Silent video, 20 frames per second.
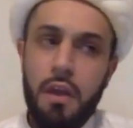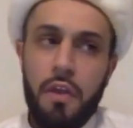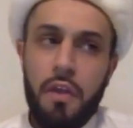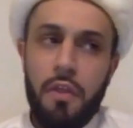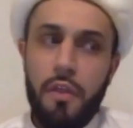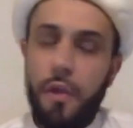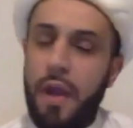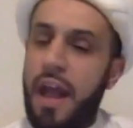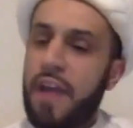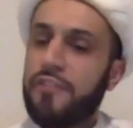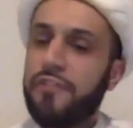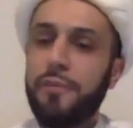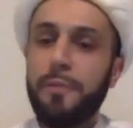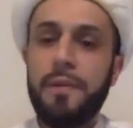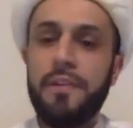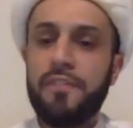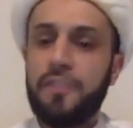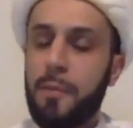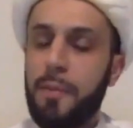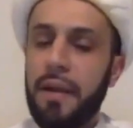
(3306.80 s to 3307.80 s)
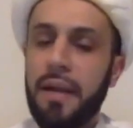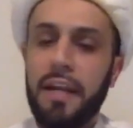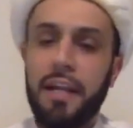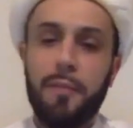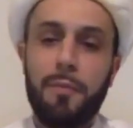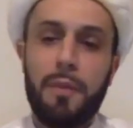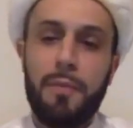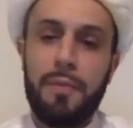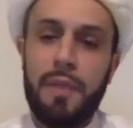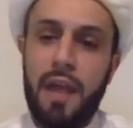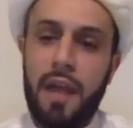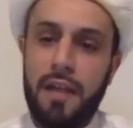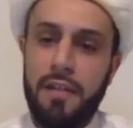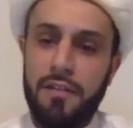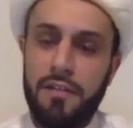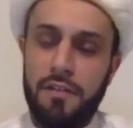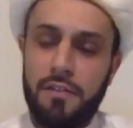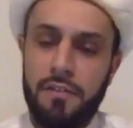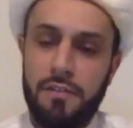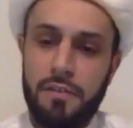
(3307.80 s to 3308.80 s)
There has to be some hikmah behind
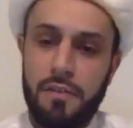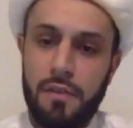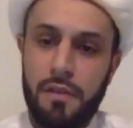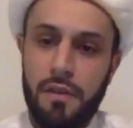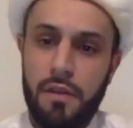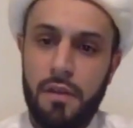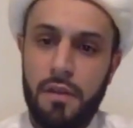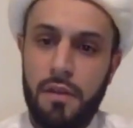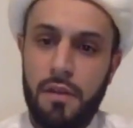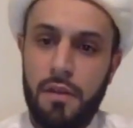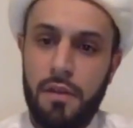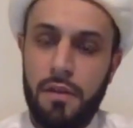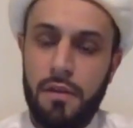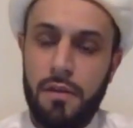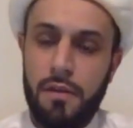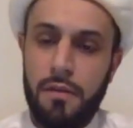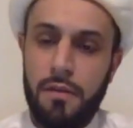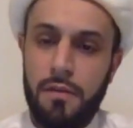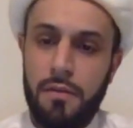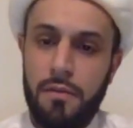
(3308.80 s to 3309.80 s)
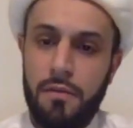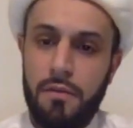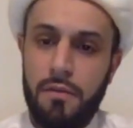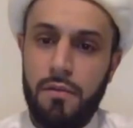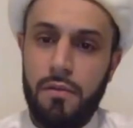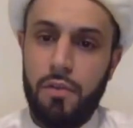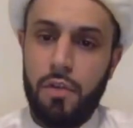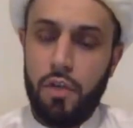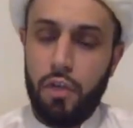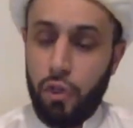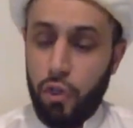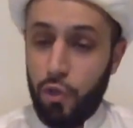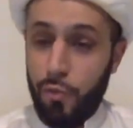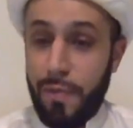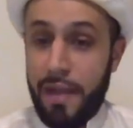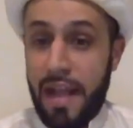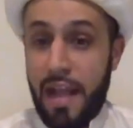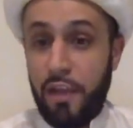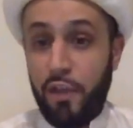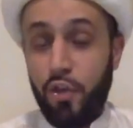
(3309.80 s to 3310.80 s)
it. You know, you
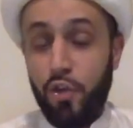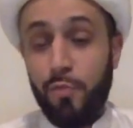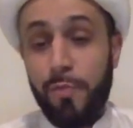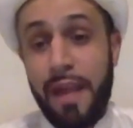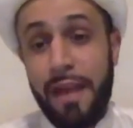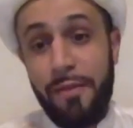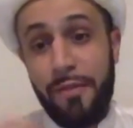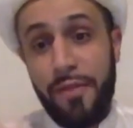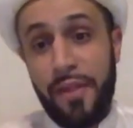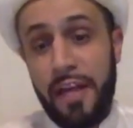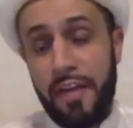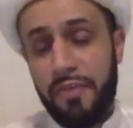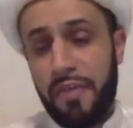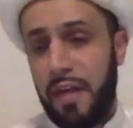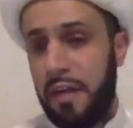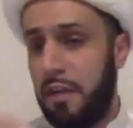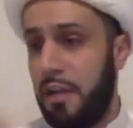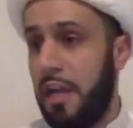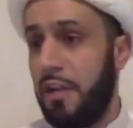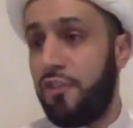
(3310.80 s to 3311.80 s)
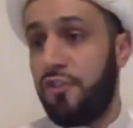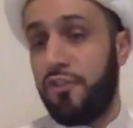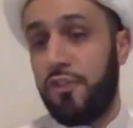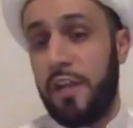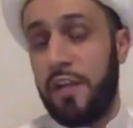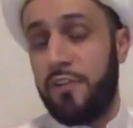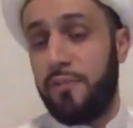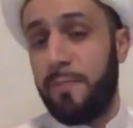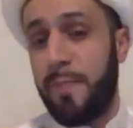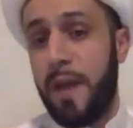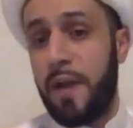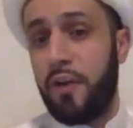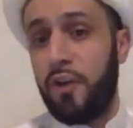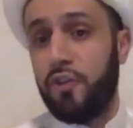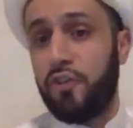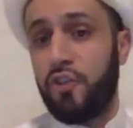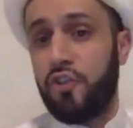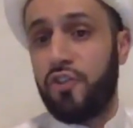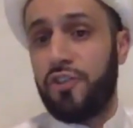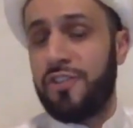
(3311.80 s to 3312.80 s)
may you may think that it's it's better
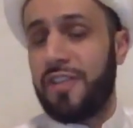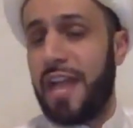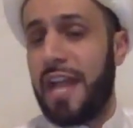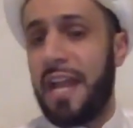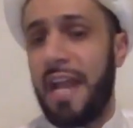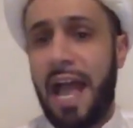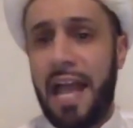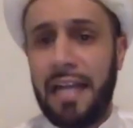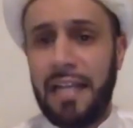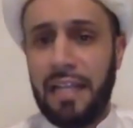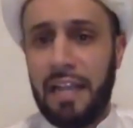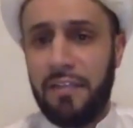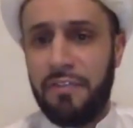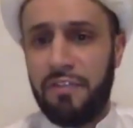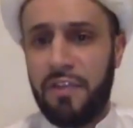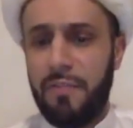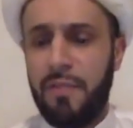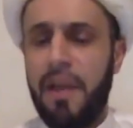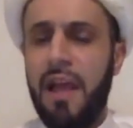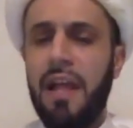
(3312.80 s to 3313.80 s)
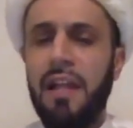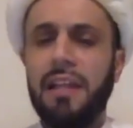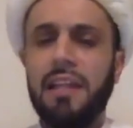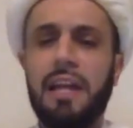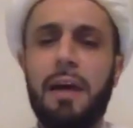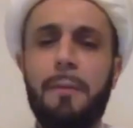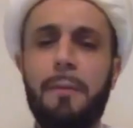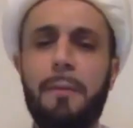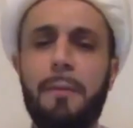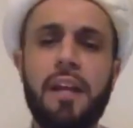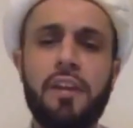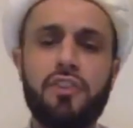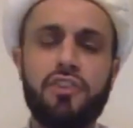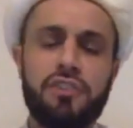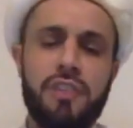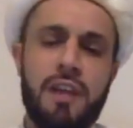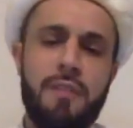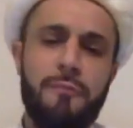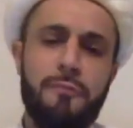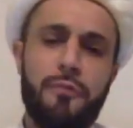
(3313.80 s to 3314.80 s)
to just annihilate them, let
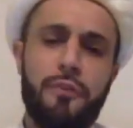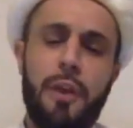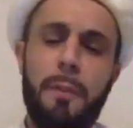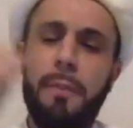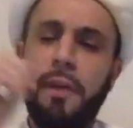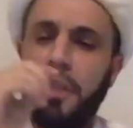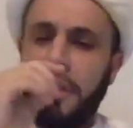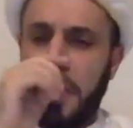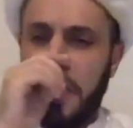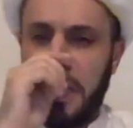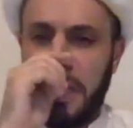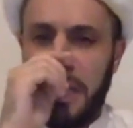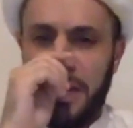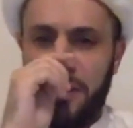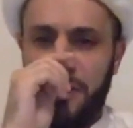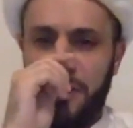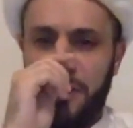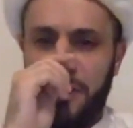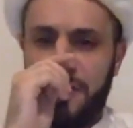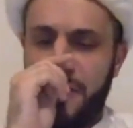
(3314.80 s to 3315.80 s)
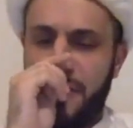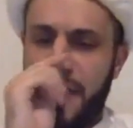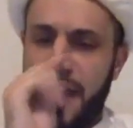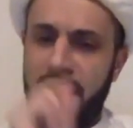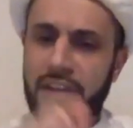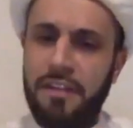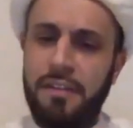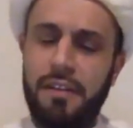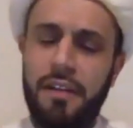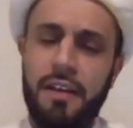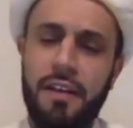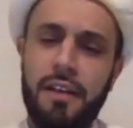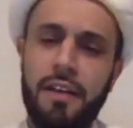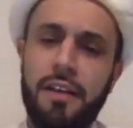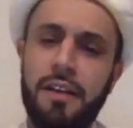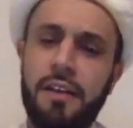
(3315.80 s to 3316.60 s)
punish them for a million years and then